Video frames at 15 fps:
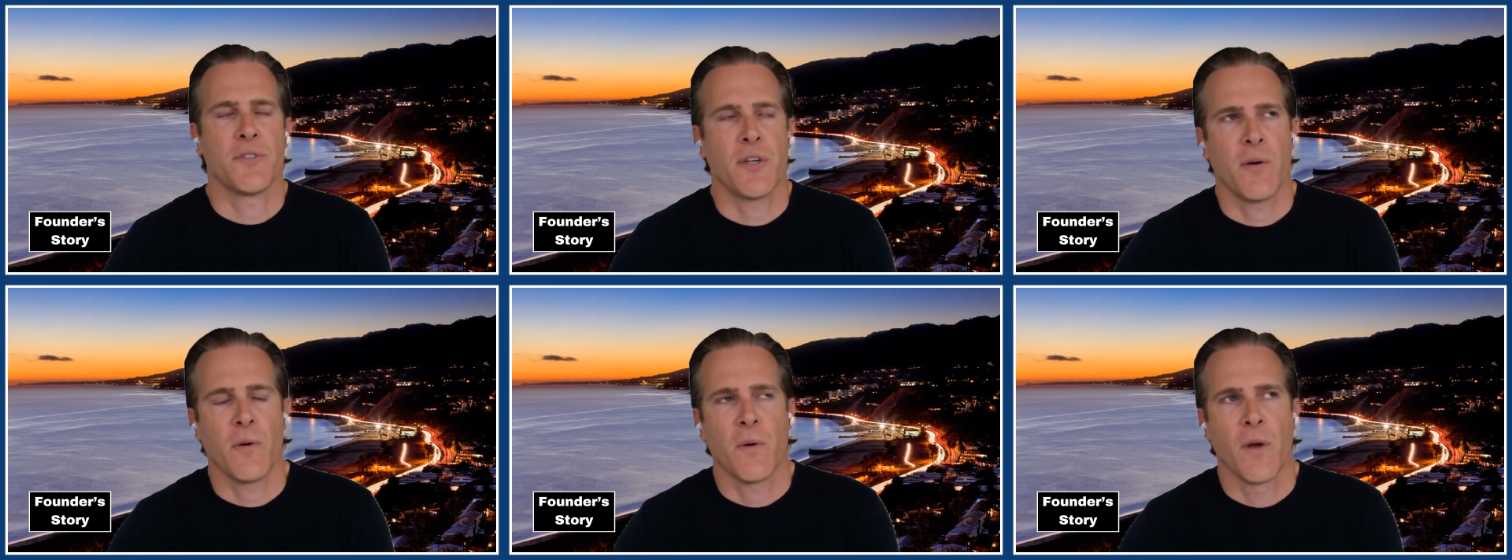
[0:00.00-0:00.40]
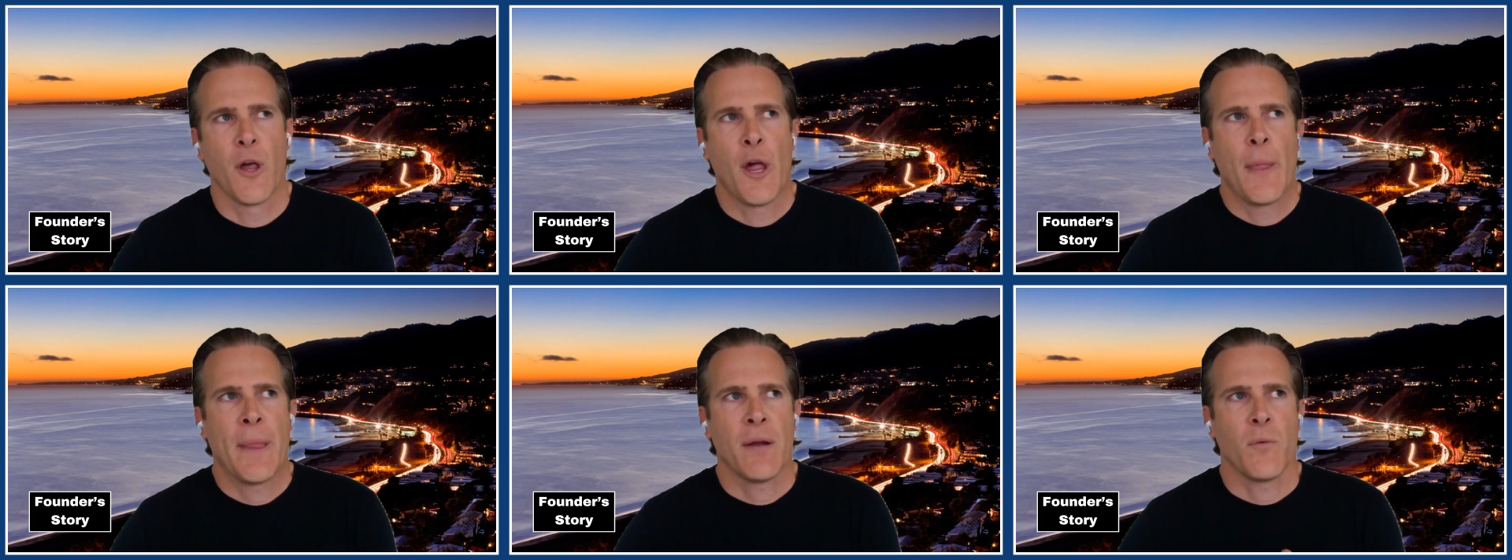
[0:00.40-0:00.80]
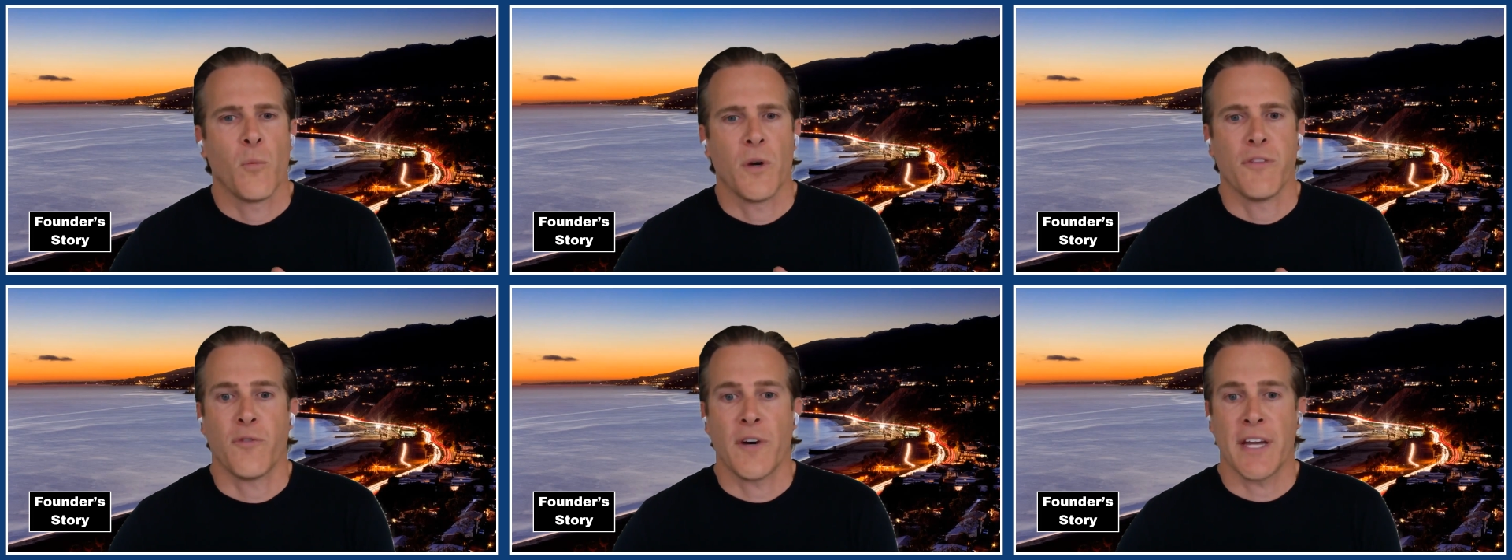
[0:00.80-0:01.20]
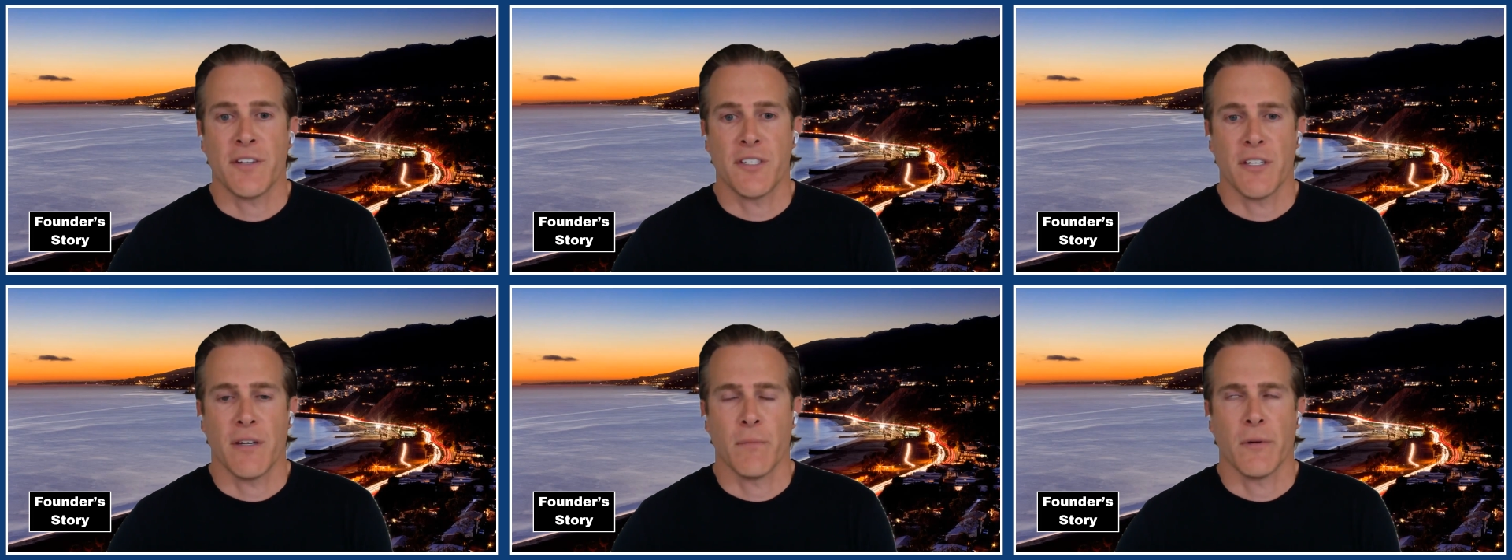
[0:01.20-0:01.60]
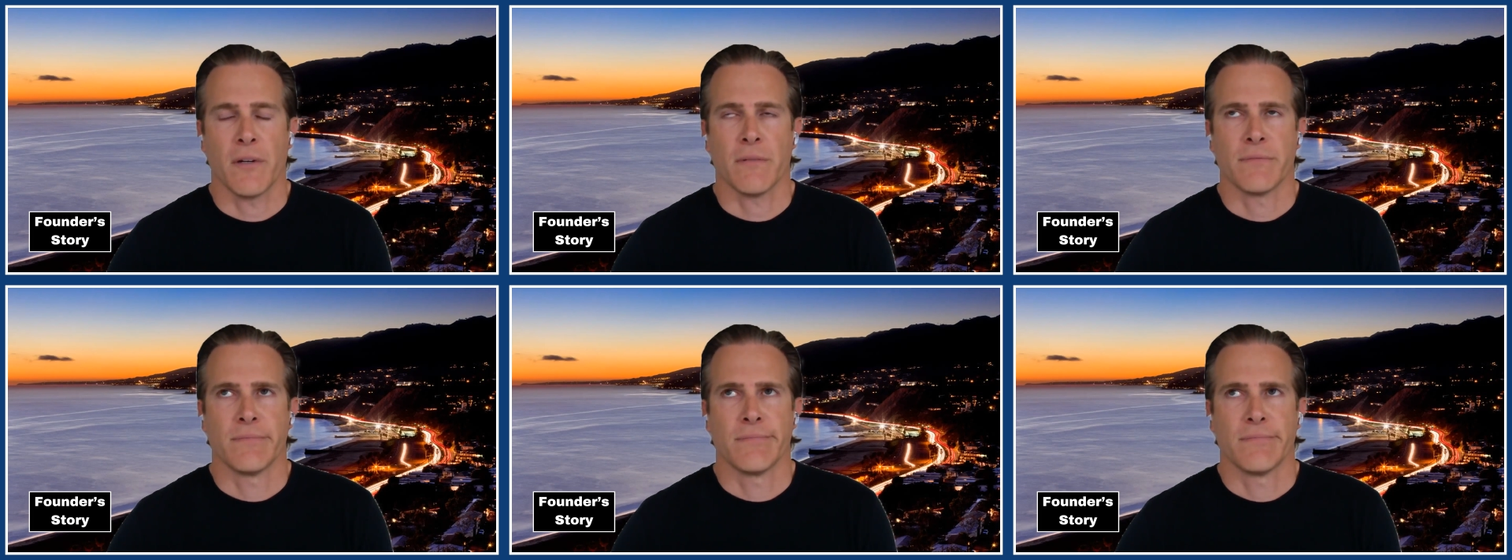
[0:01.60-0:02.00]
So with franchise,
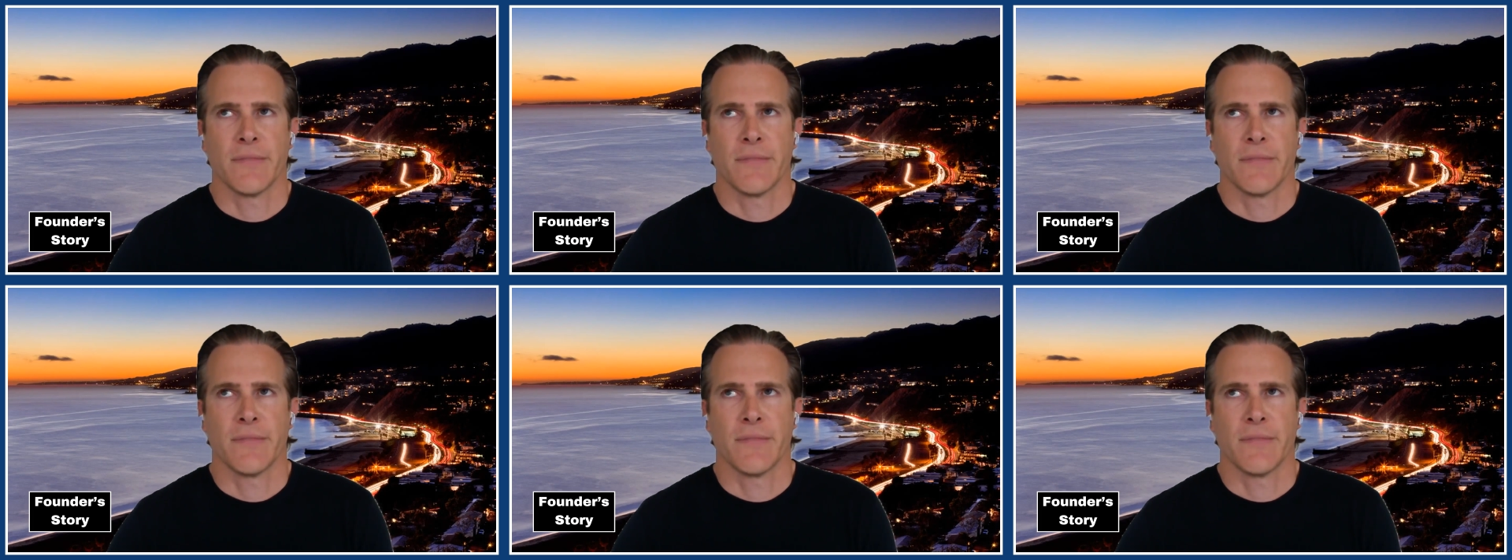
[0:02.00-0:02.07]
well,